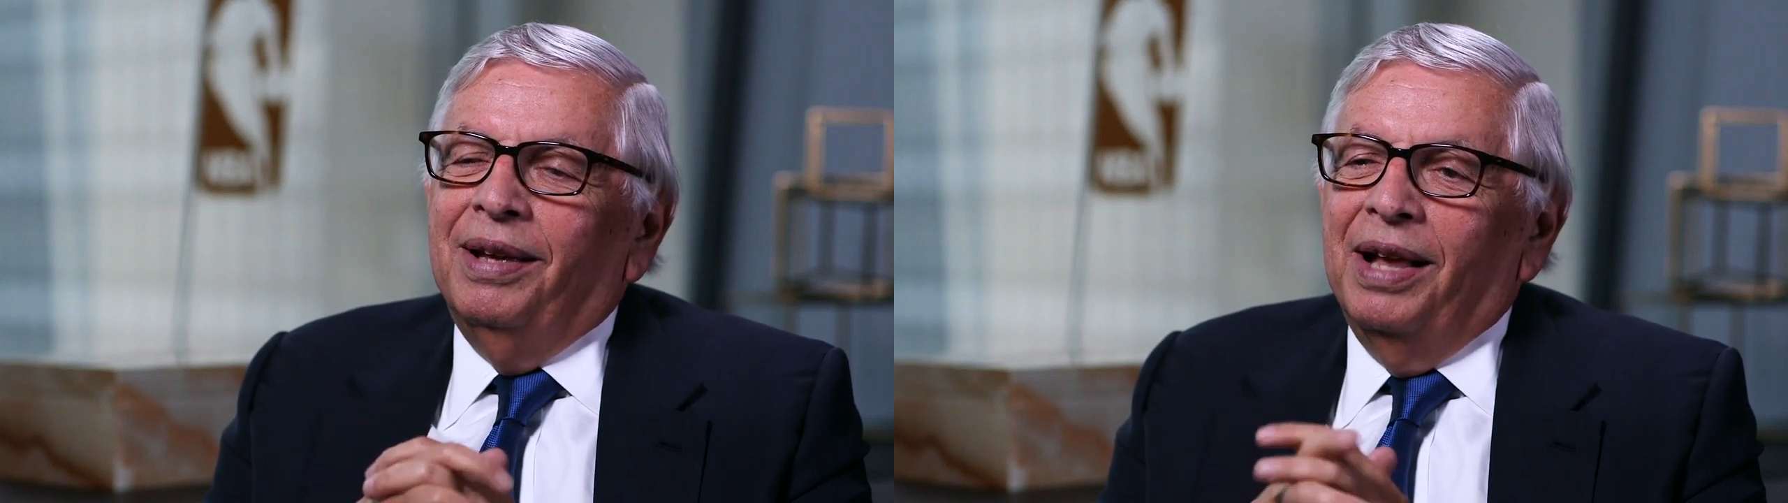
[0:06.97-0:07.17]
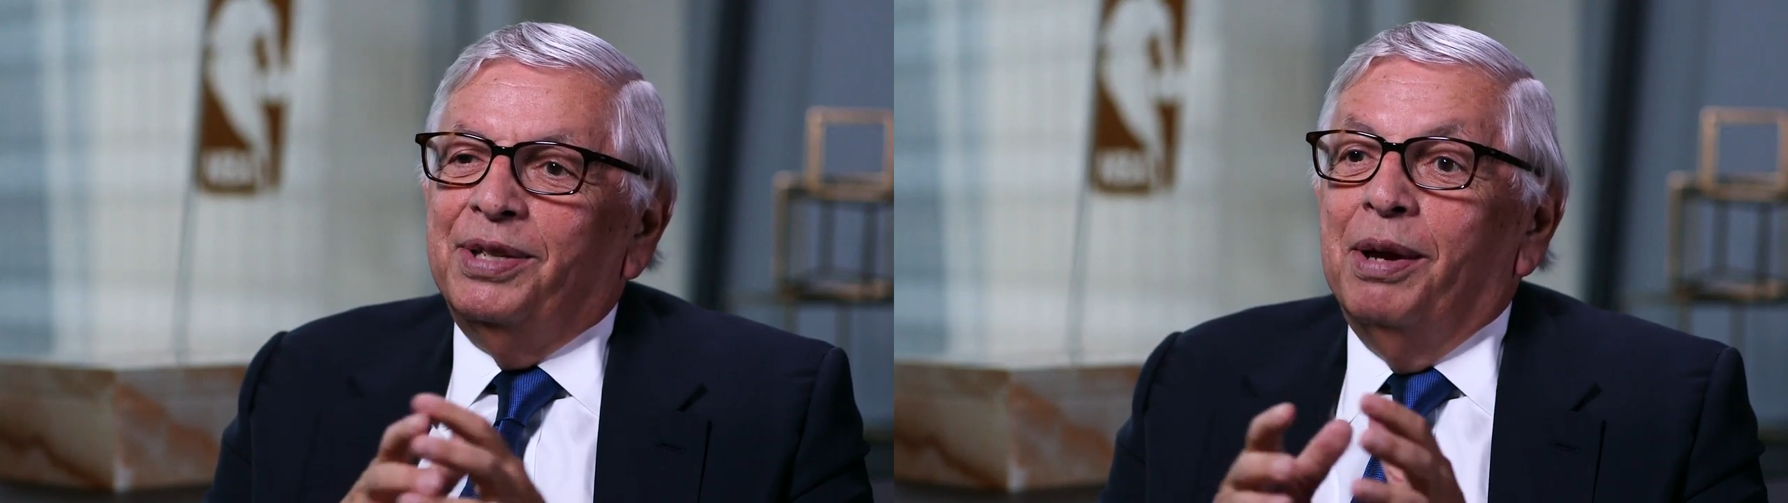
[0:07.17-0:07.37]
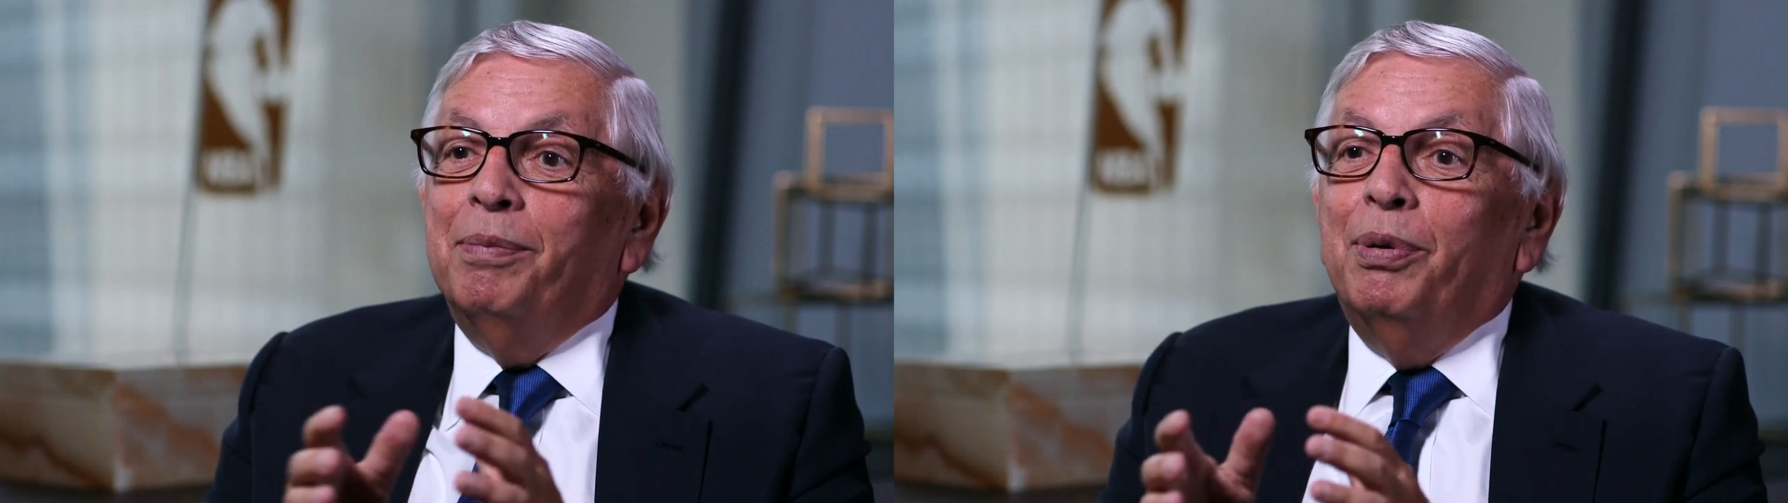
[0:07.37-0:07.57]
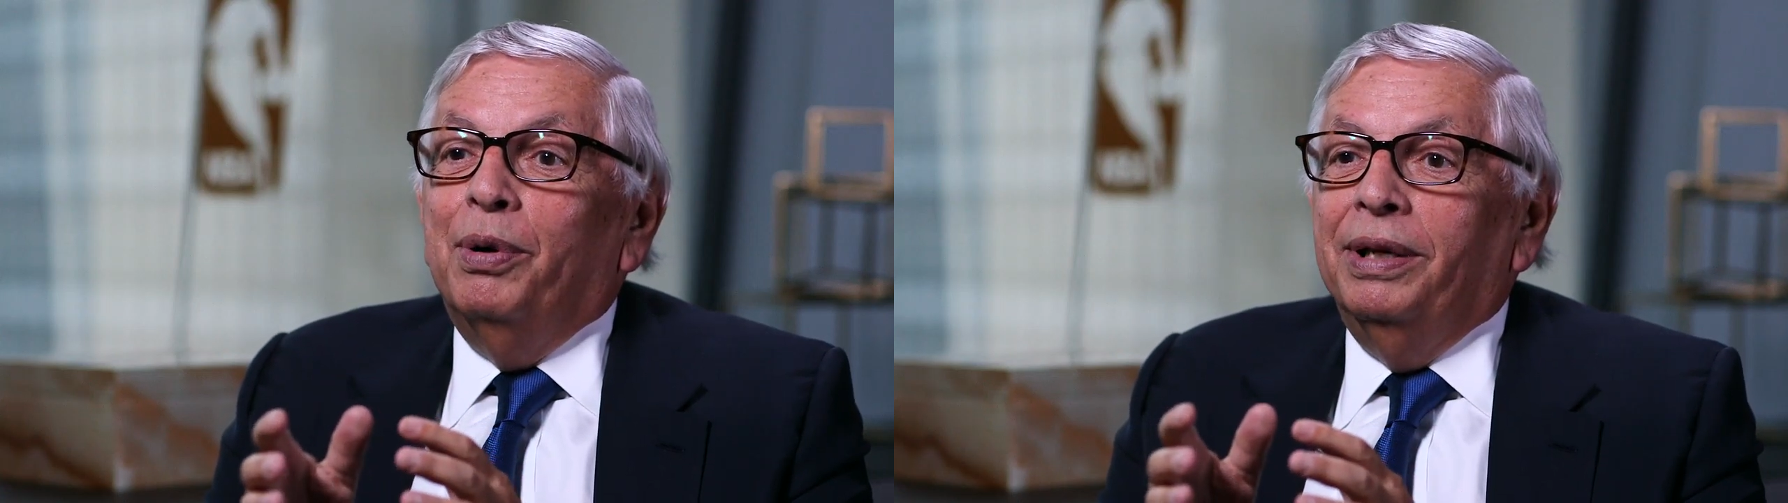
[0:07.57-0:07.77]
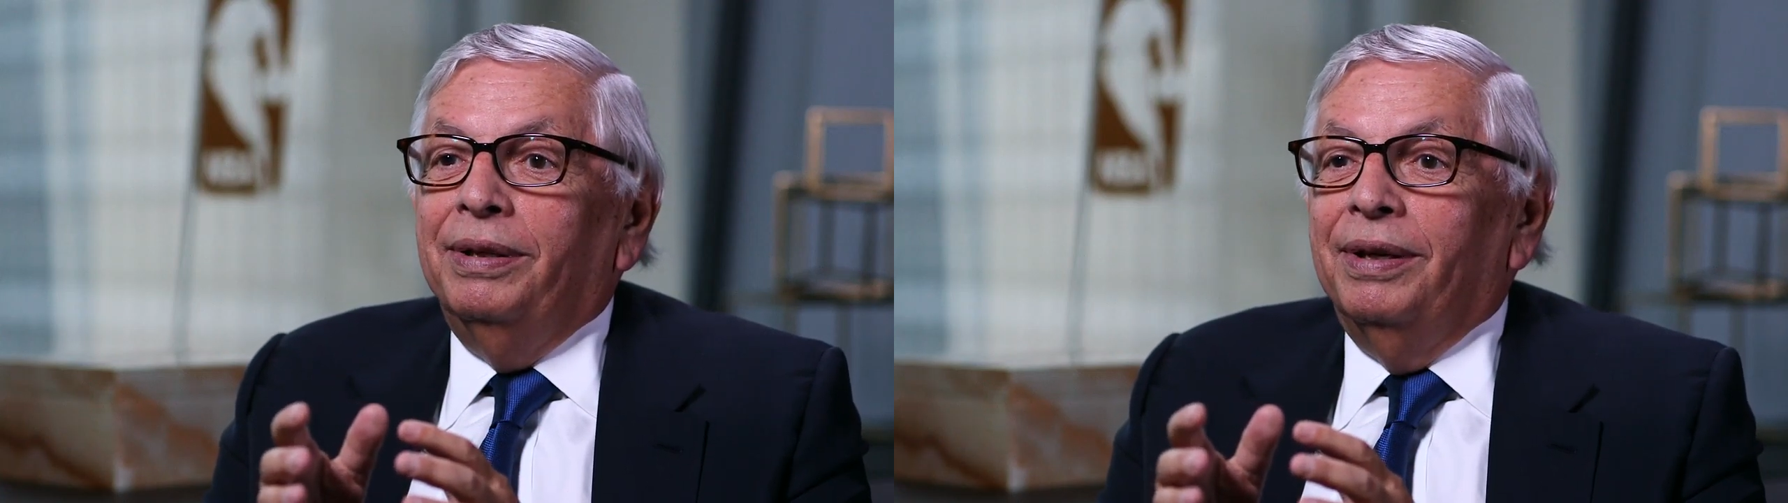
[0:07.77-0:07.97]
at some
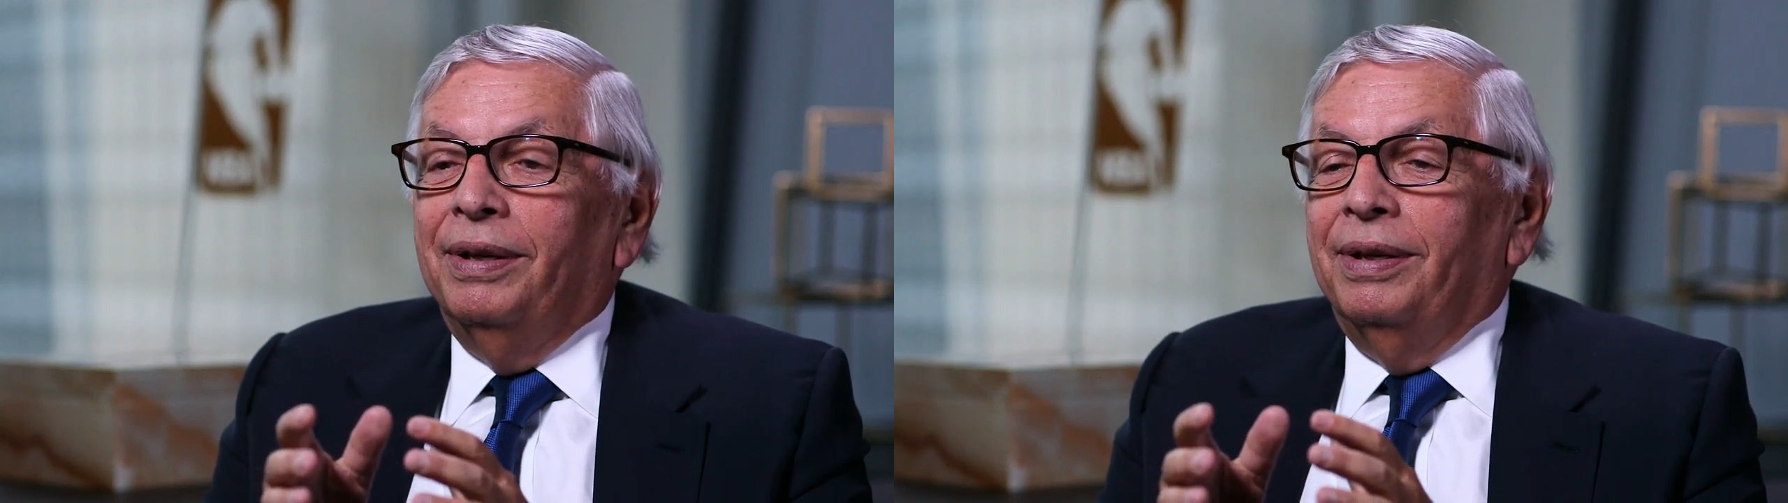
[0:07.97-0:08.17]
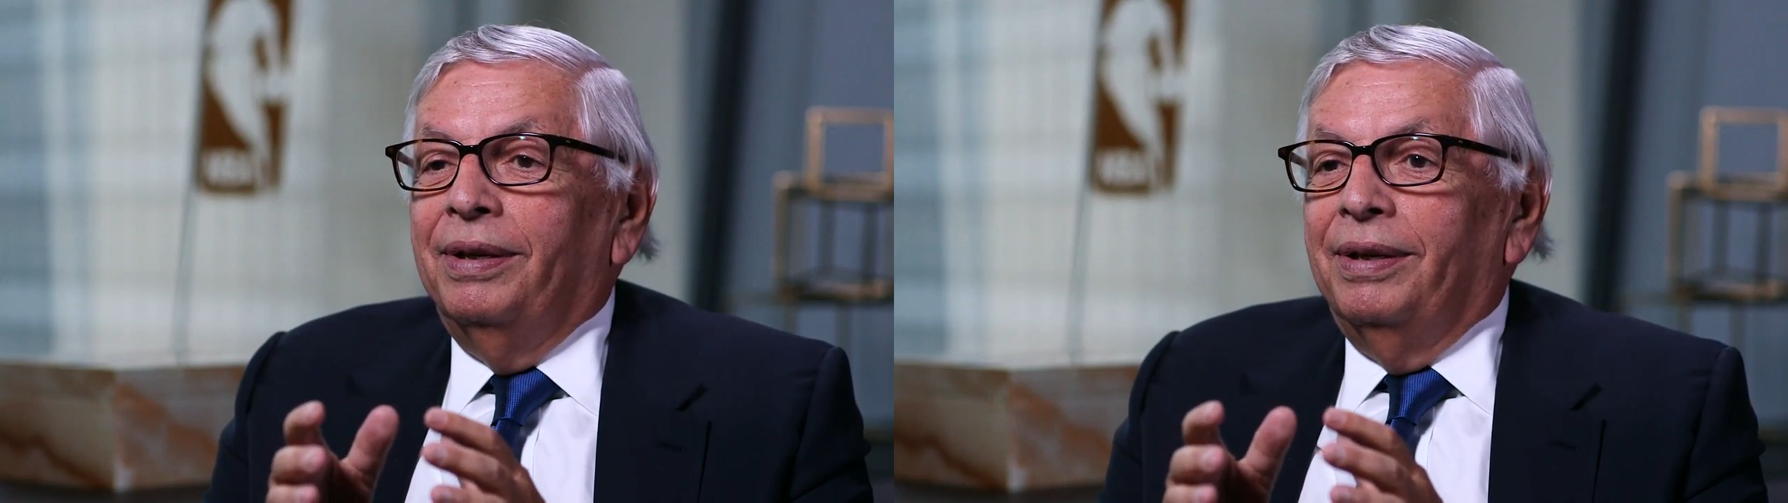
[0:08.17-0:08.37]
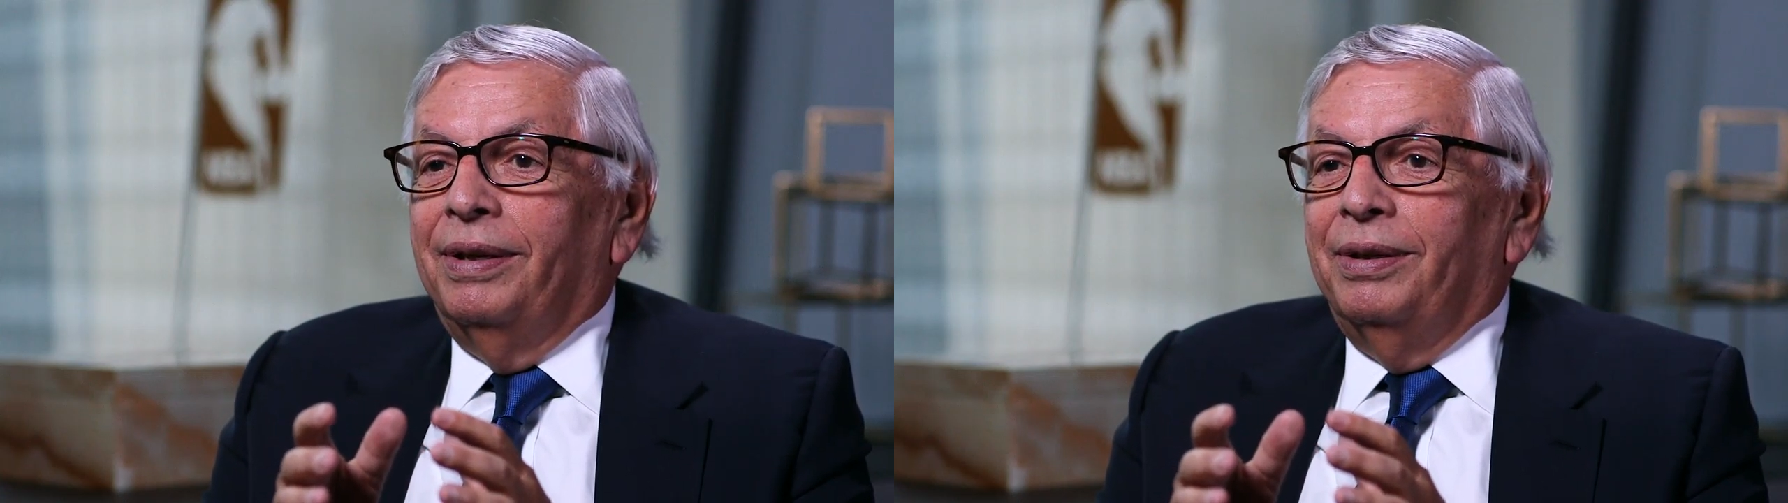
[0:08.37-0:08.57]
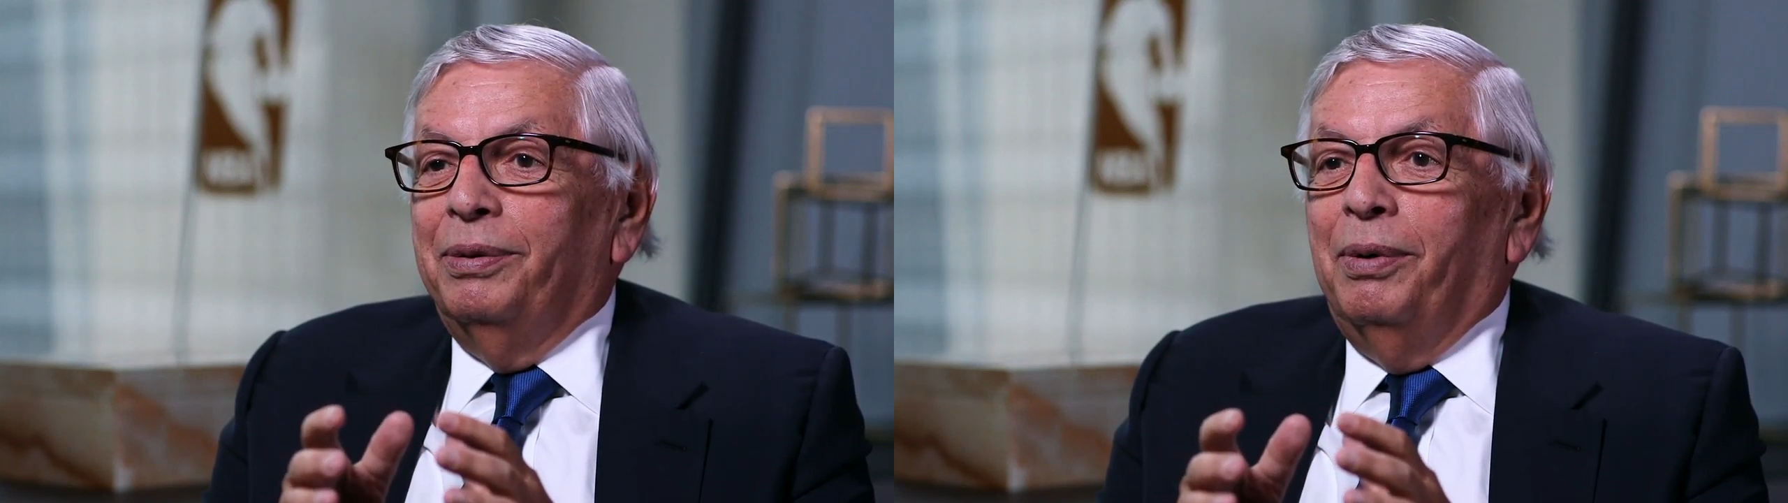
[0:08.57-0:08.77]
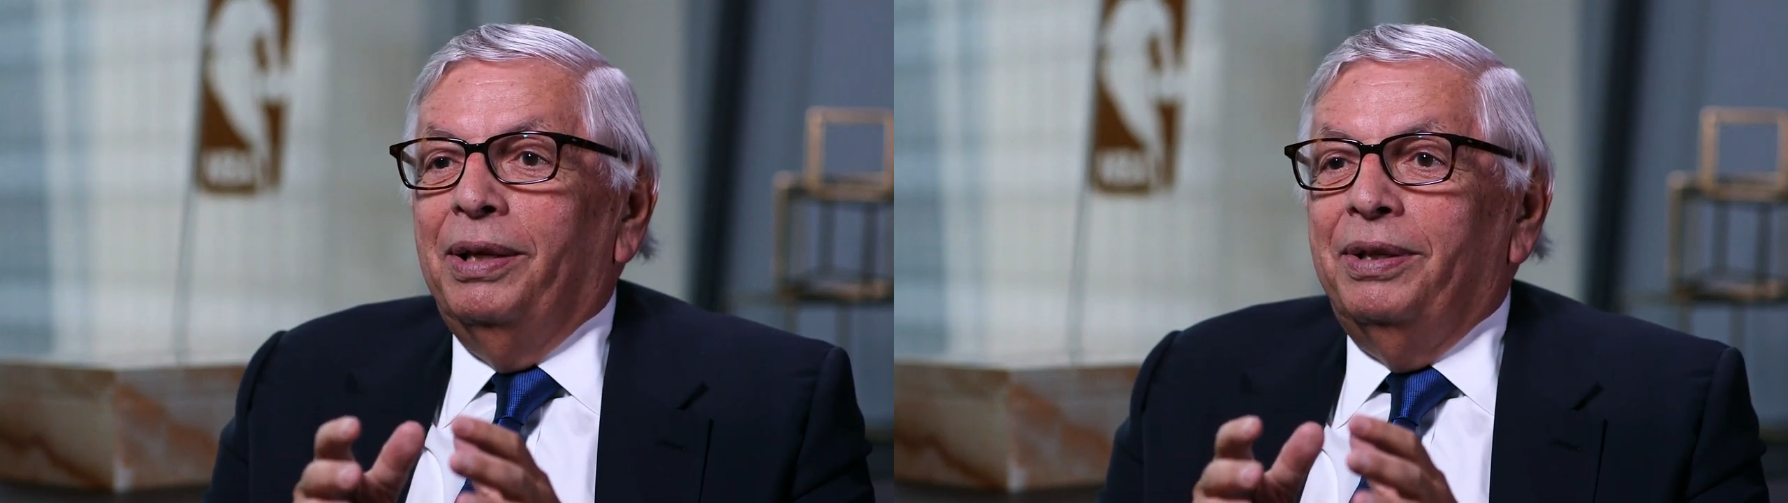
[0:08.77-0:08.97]
point,
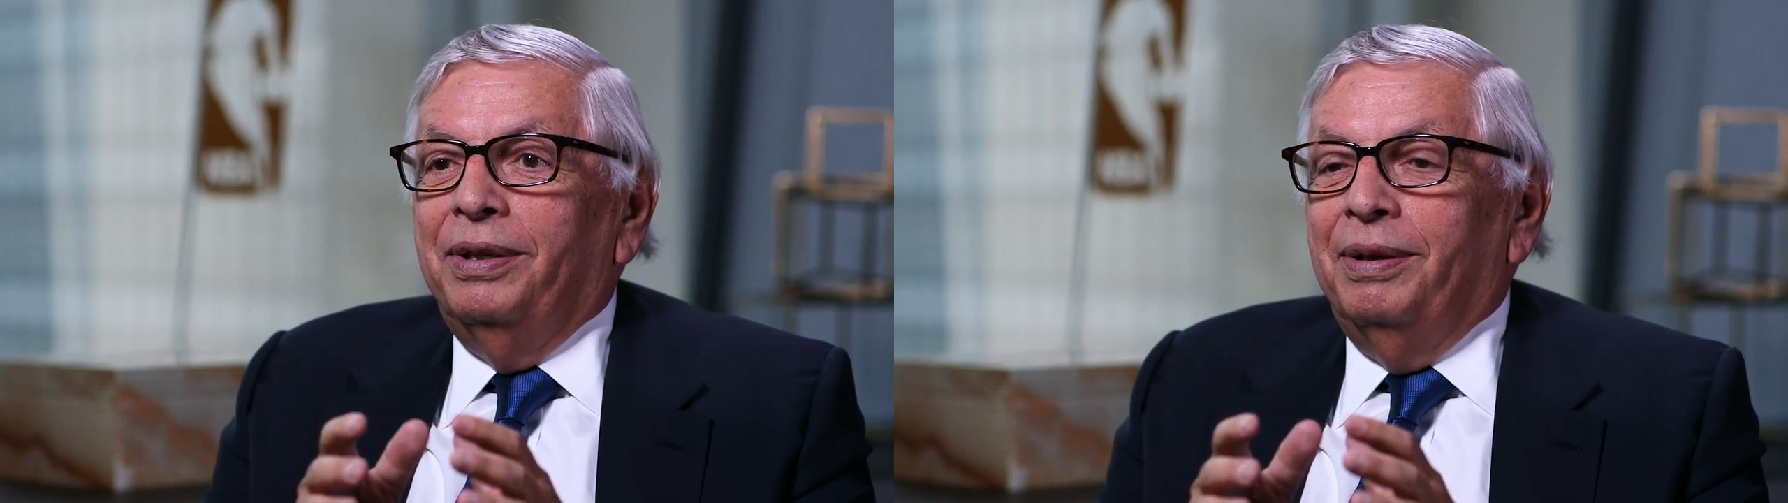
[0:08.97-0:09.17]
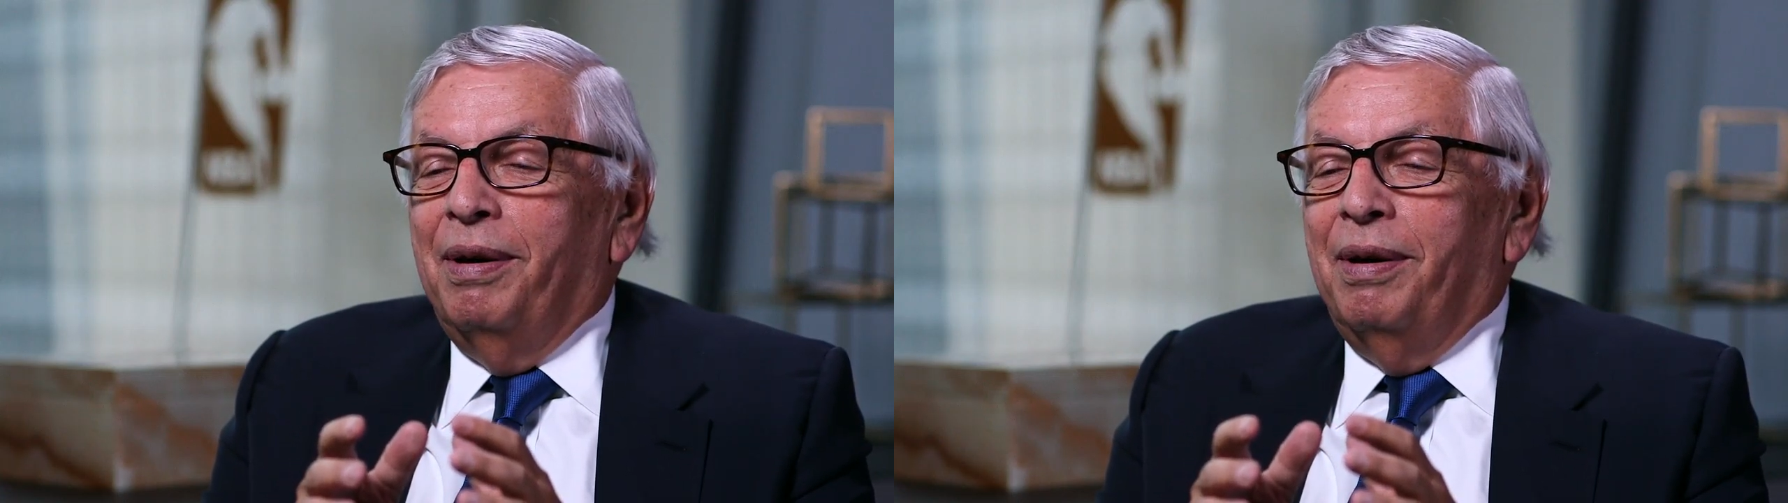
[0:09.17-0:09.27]
you wanted.